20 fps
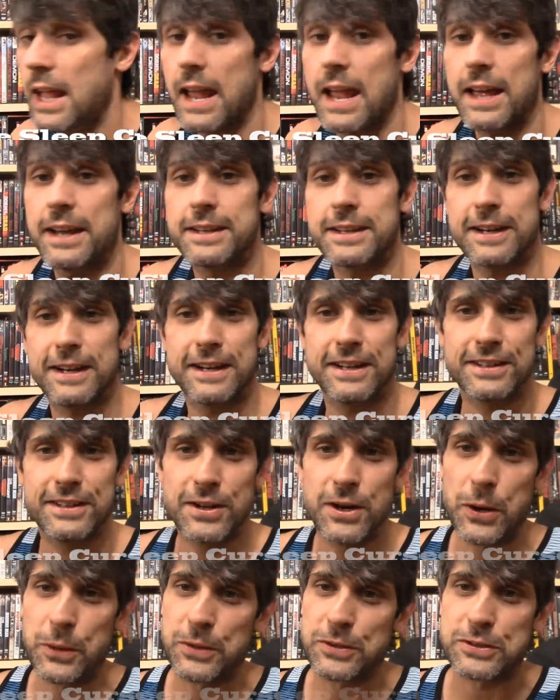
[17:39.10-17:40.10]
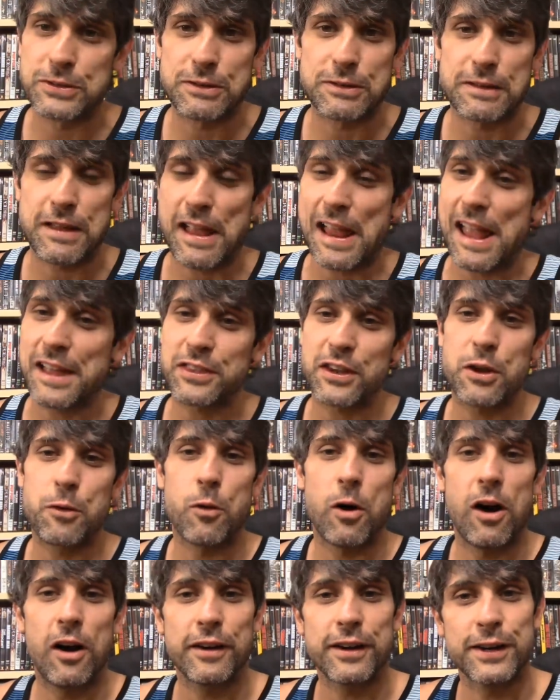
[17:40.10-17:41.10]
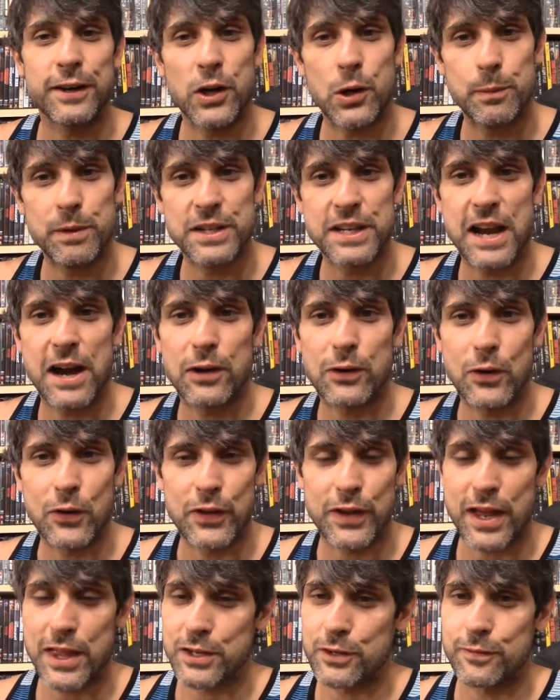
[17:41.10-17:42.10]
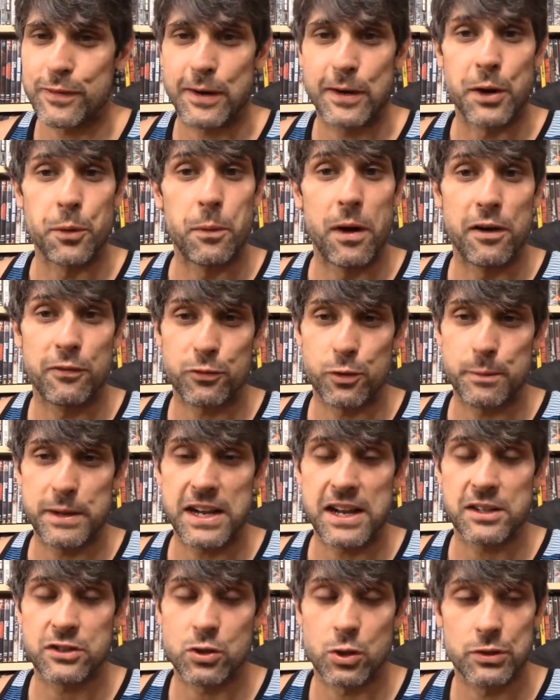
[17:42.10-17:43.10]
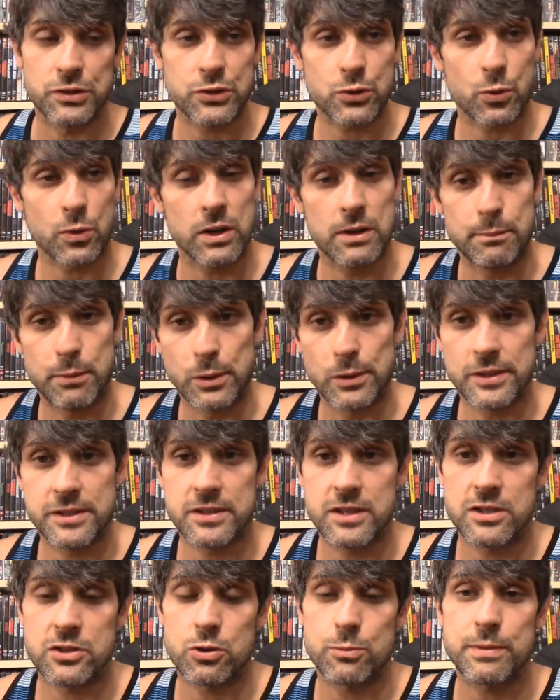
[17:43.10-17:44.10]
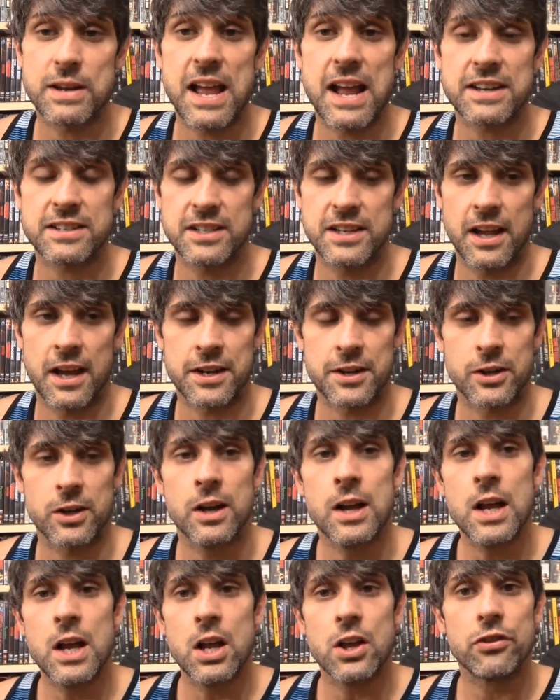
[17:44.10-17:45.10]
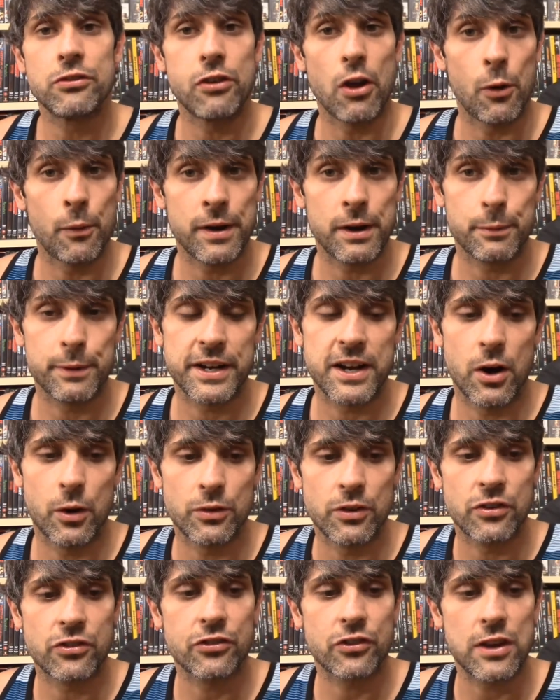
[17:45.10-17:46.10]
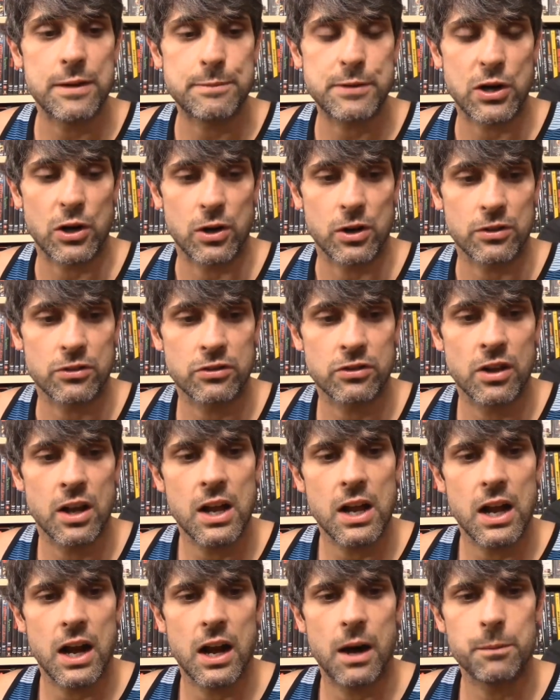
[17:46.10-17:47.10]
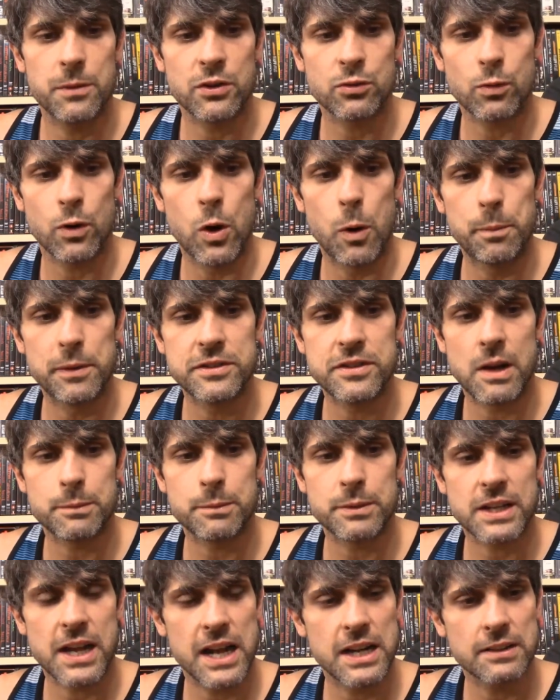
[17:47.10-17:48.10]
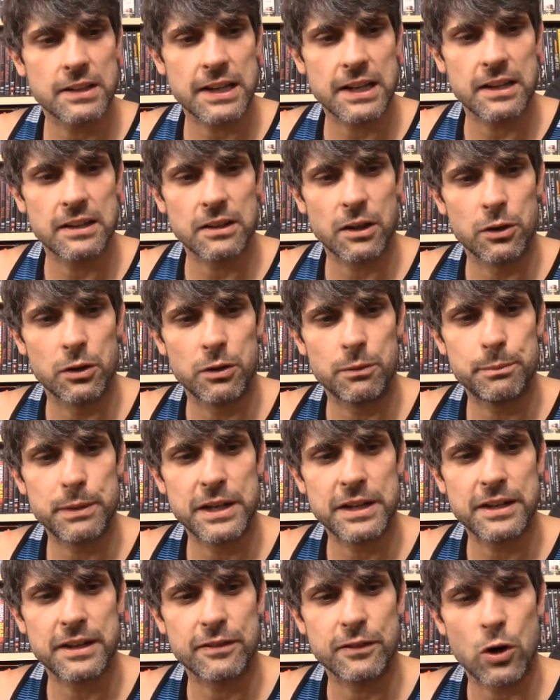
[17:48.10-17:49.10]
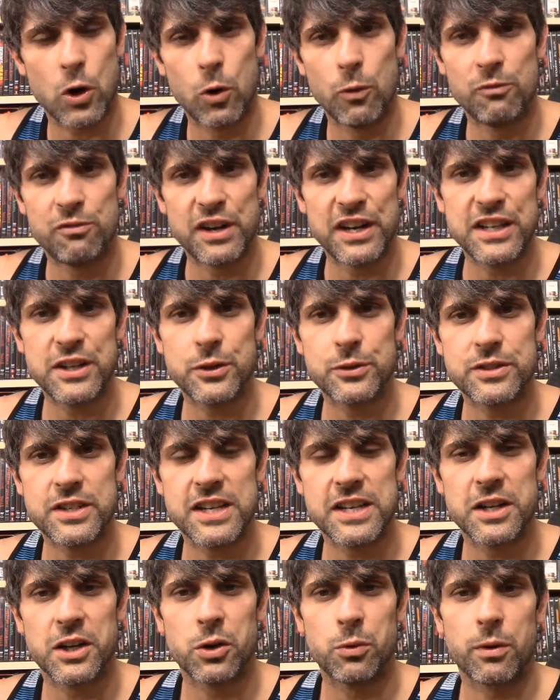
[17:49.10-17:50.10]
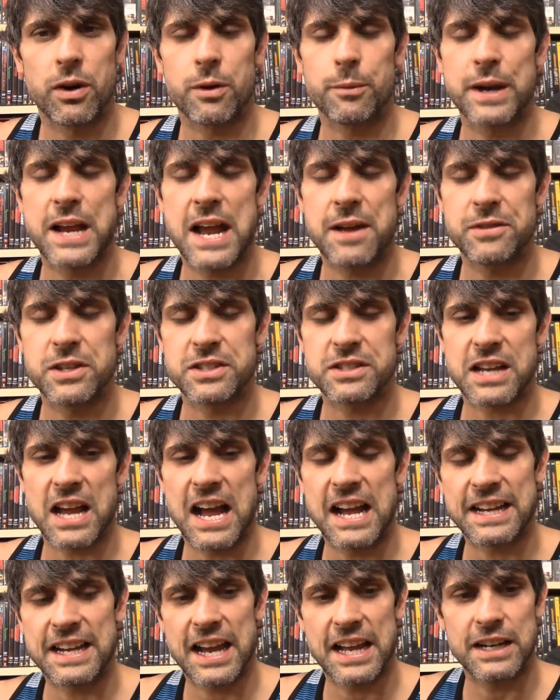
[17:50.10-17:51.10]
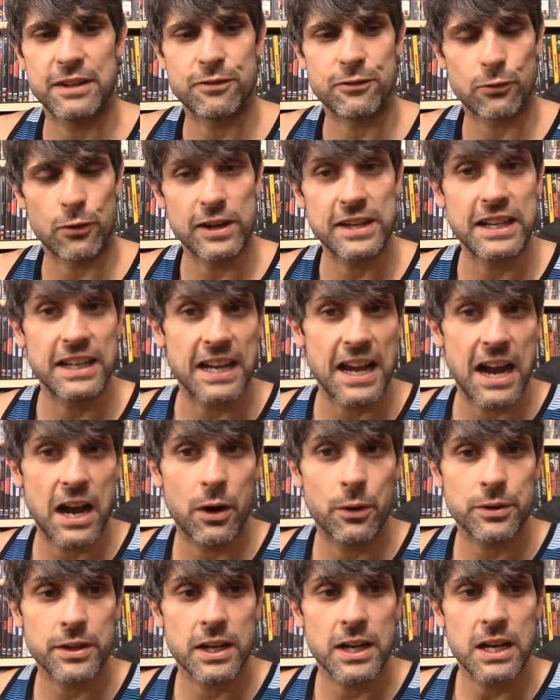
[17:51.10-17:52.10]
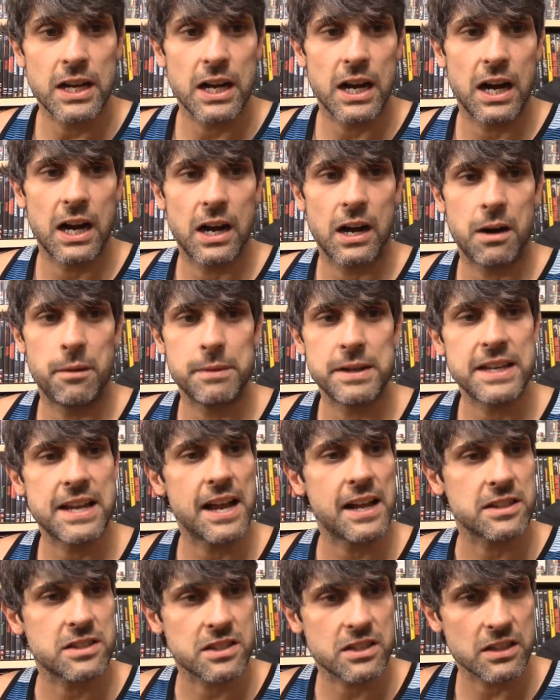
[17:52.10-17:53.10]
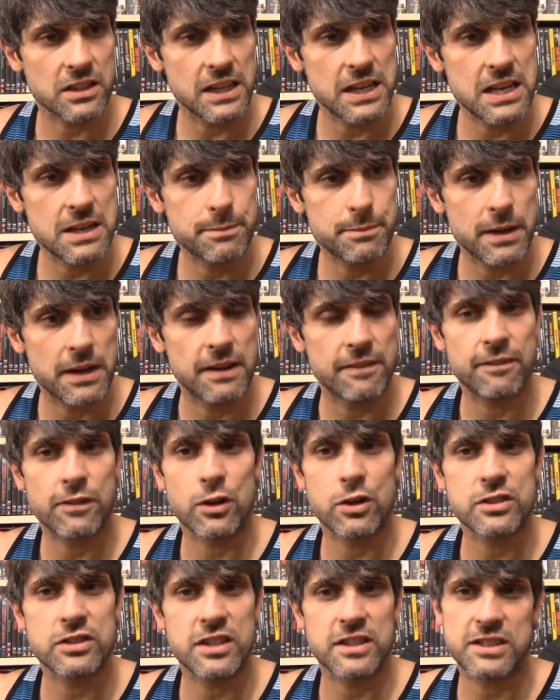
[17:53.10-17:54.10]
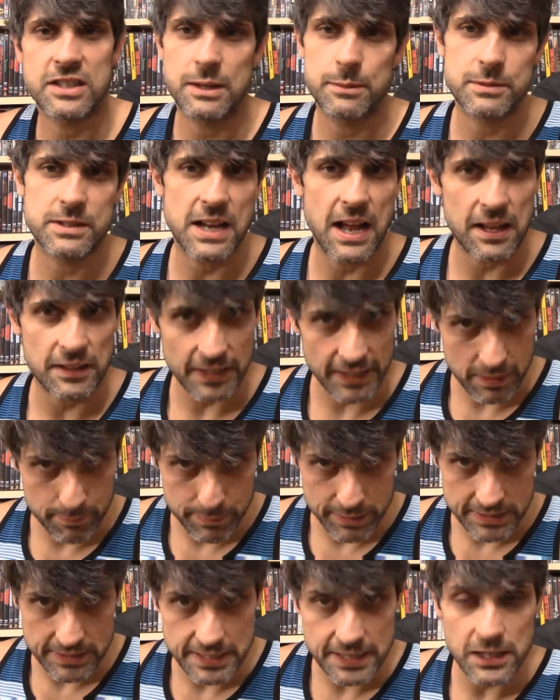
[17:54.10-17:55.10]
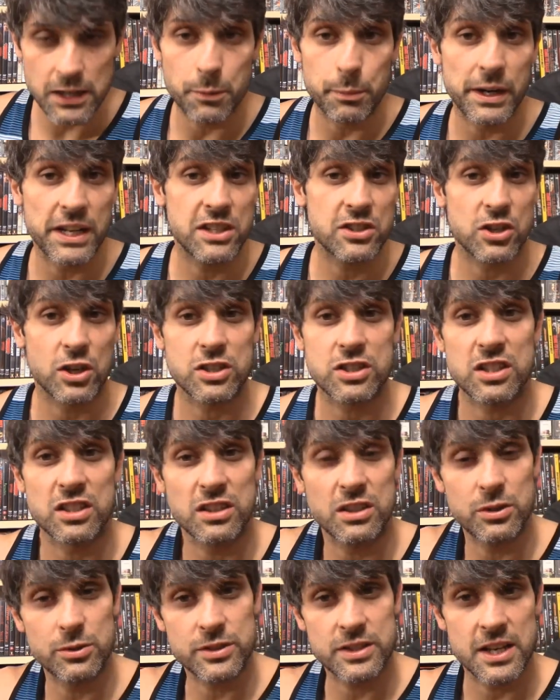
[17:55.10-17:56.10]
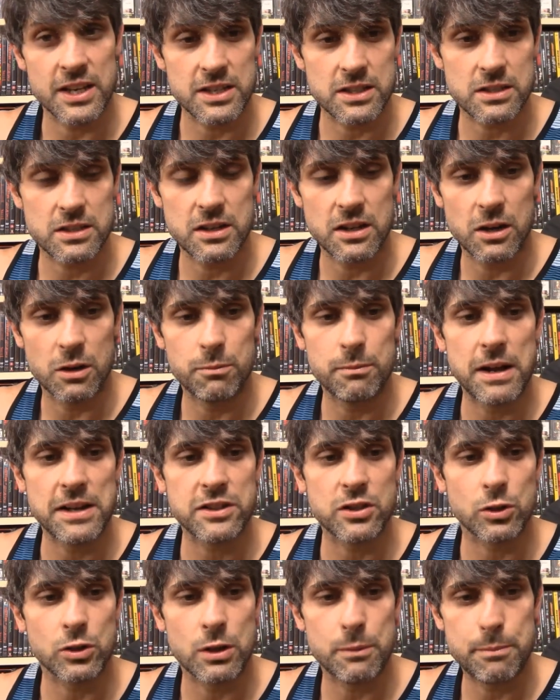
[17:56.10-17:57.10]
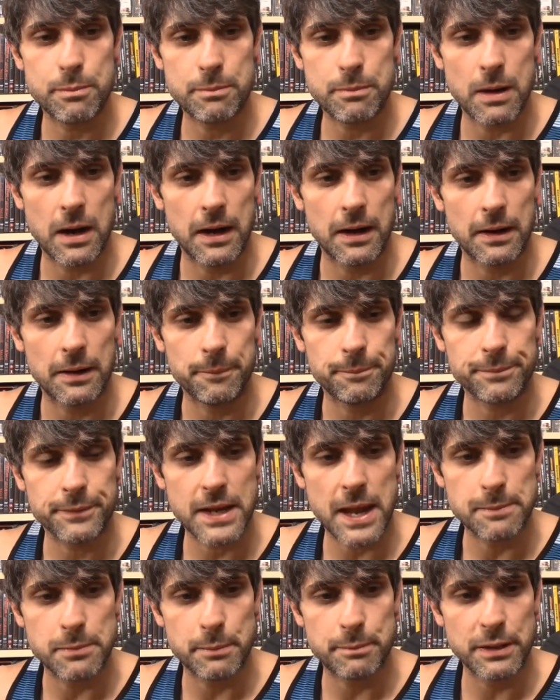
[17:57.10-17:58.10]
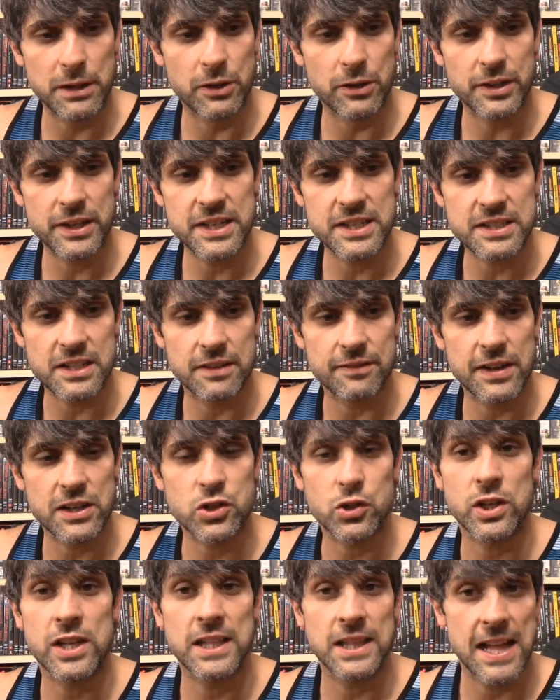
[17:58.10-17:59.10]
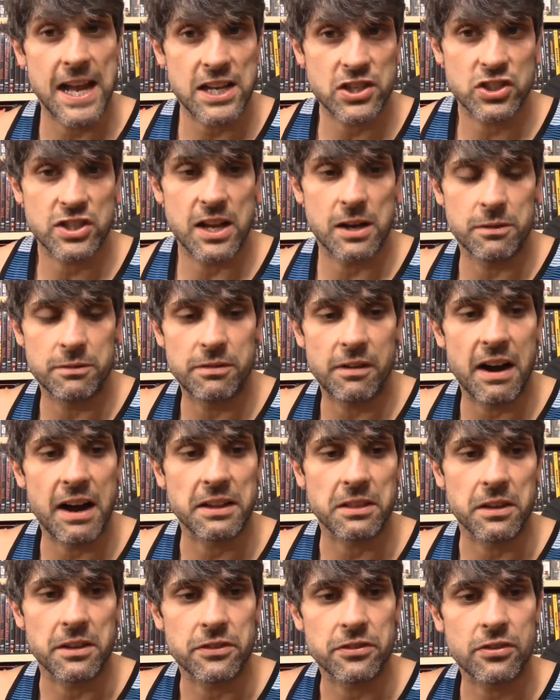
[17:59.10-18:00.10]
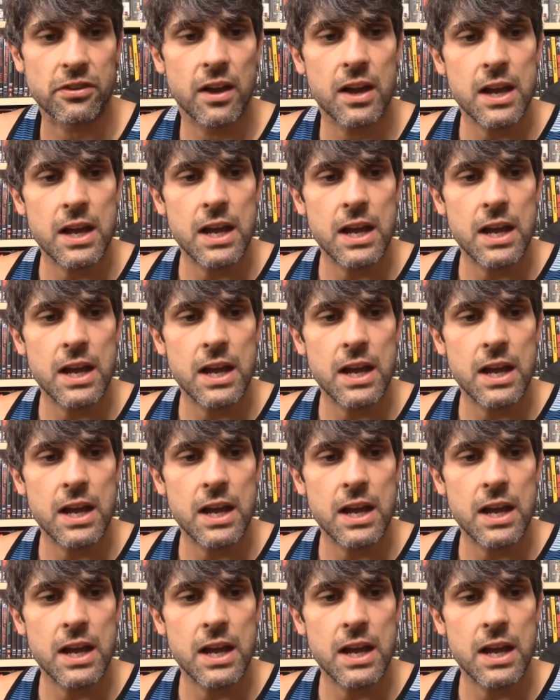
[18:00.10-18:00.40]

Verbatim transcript: And, uh, you know, this is Anthony Wong and Herman Yau go together very well for me. Untold Story, Ebola Syndrome, Taxi Hunter. So here we go, The Sleep Curse. Um, this one opens up with kind of like a little bit of home video deal where we have this guy kind of freaking out. Um, he can't sleep, and at first it seems not like a big deal, but he starts to lose his, you know, mental uh, capabilities, and eventually he lashes out in violence.